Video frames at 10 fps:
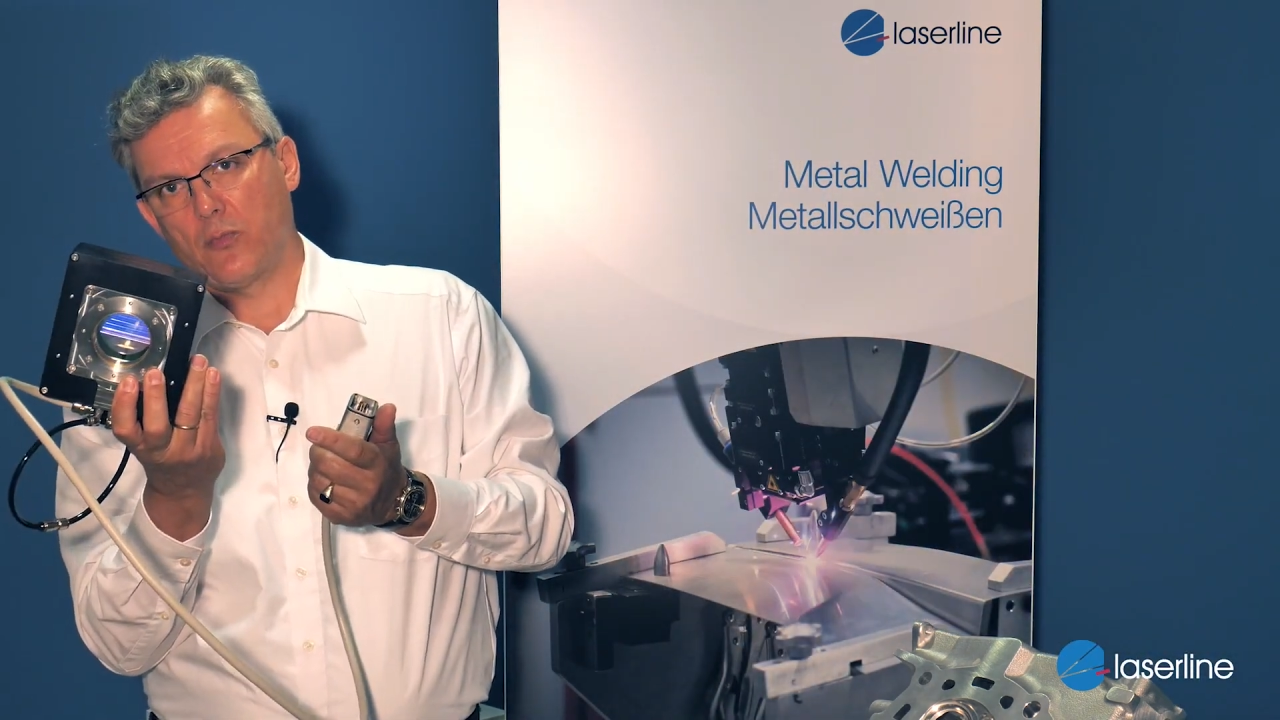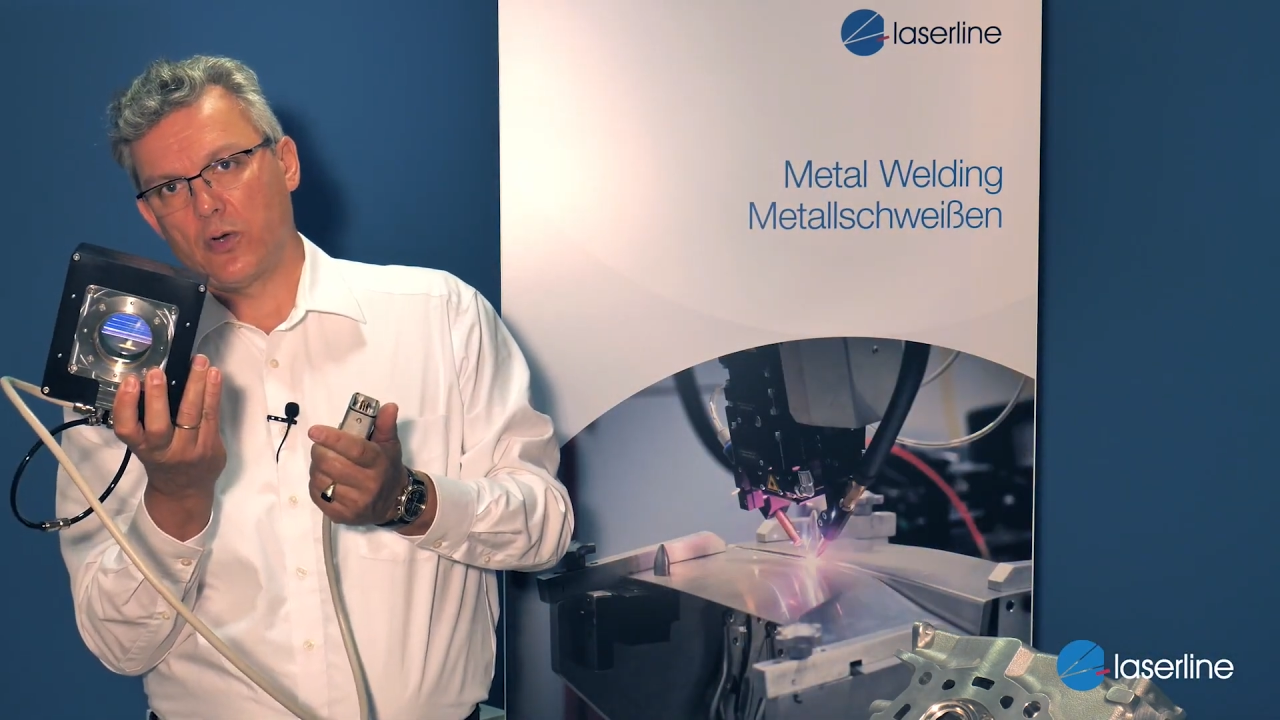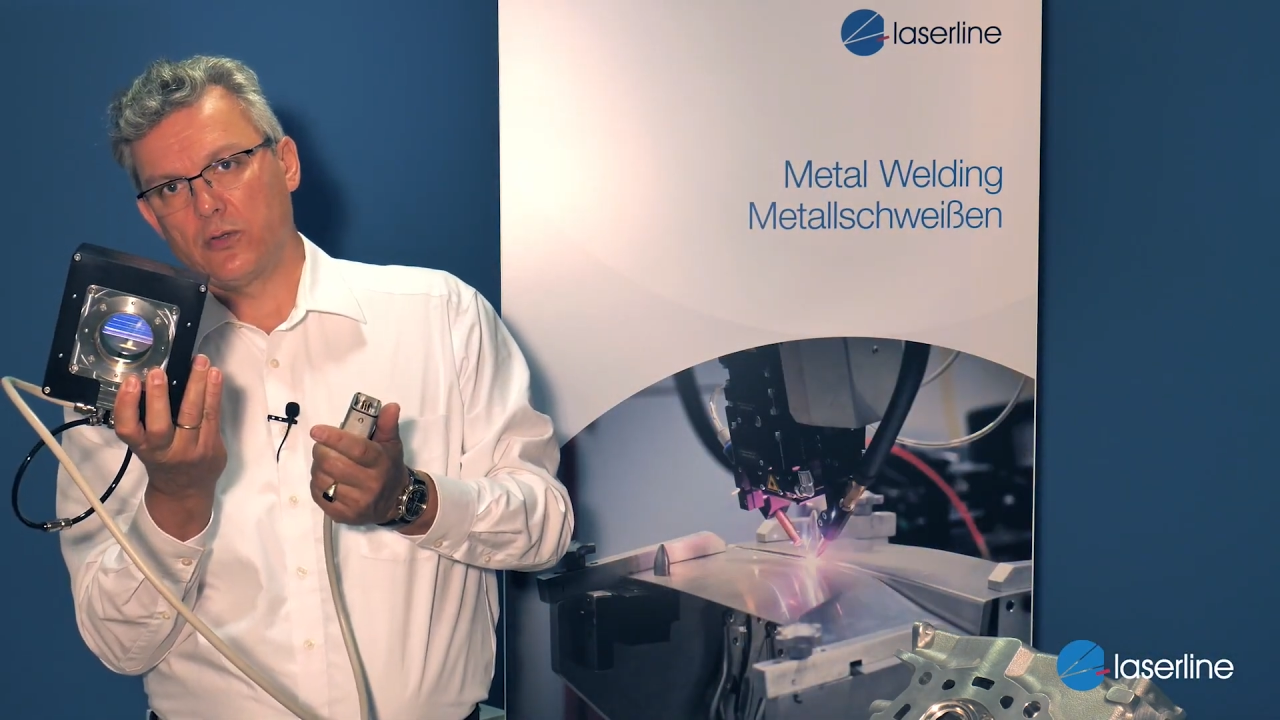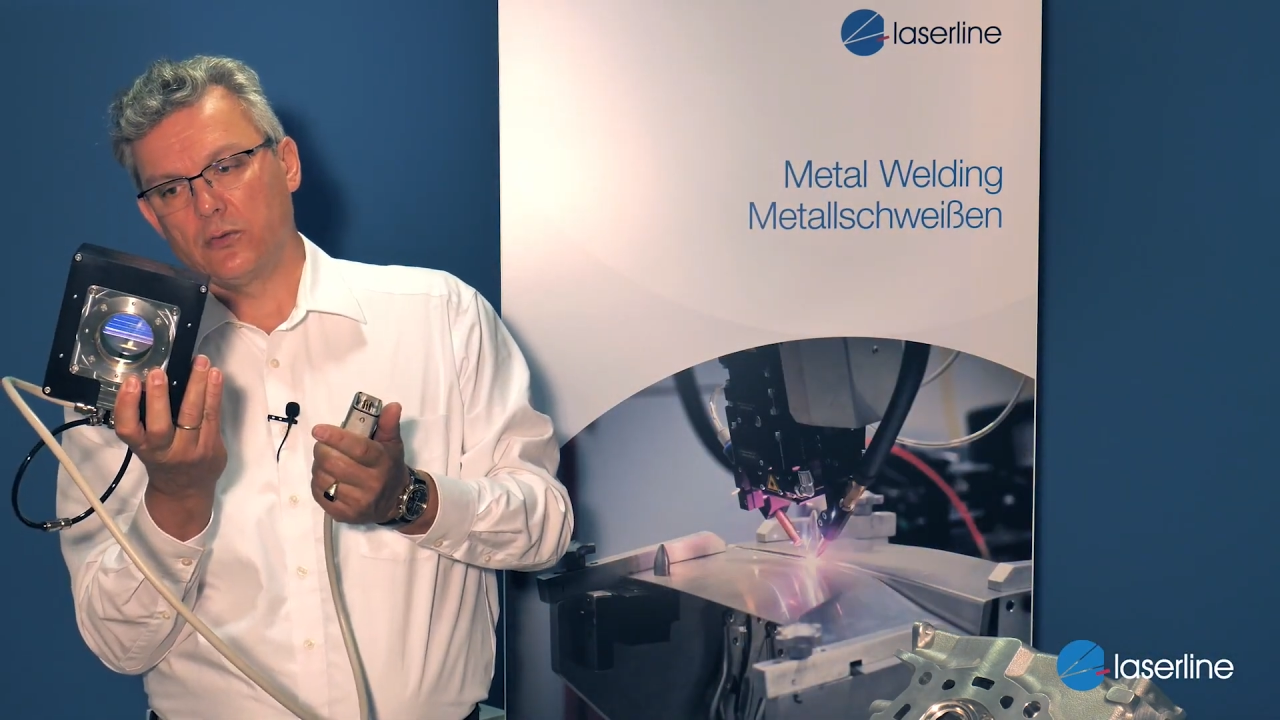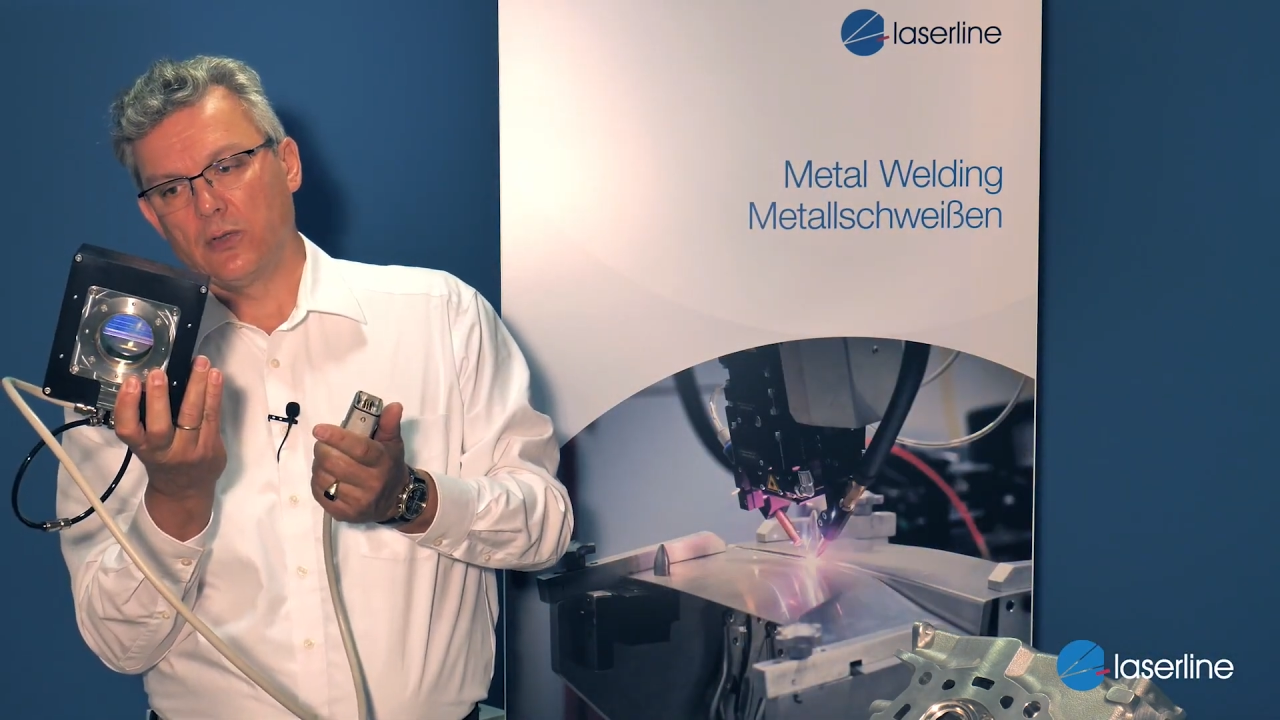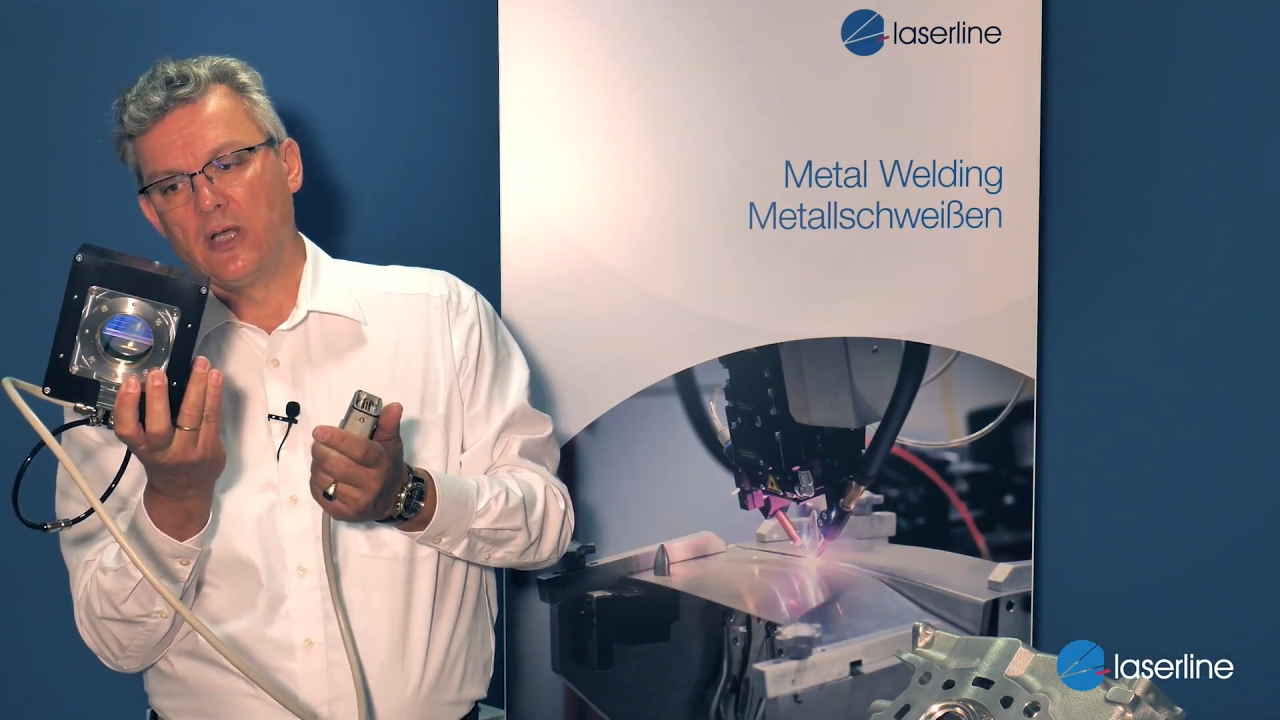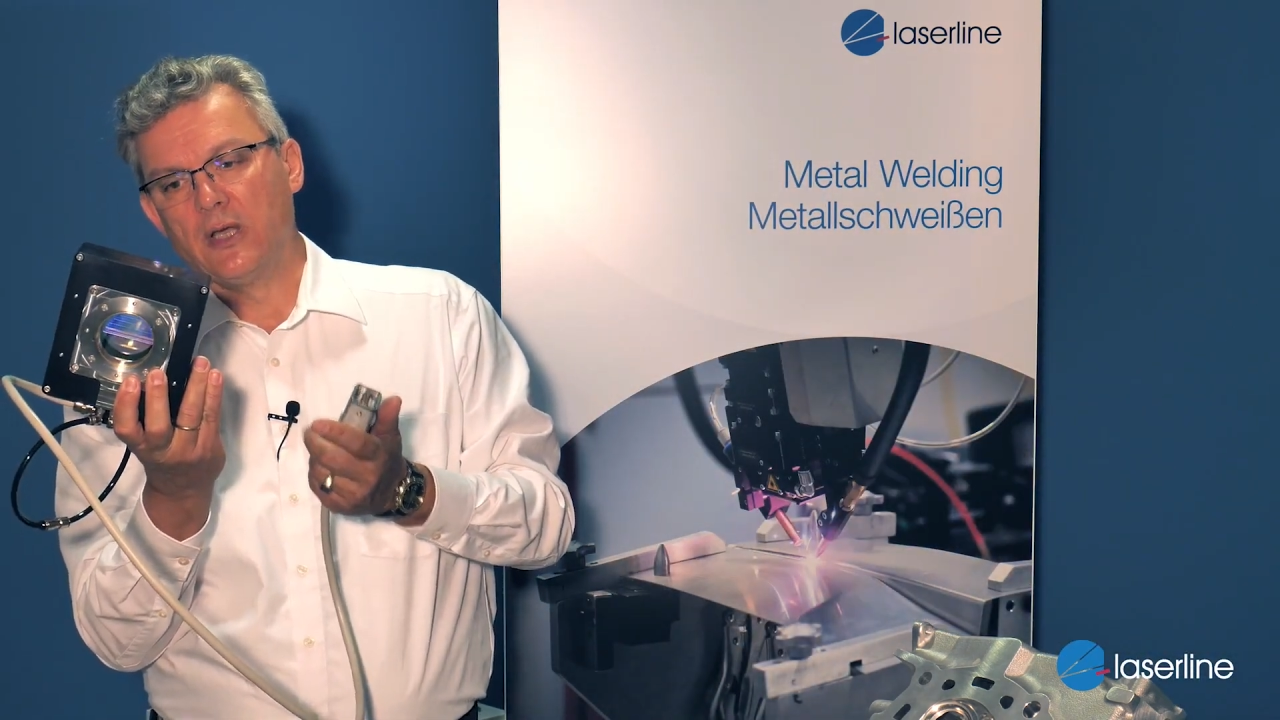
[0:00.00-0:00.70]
module.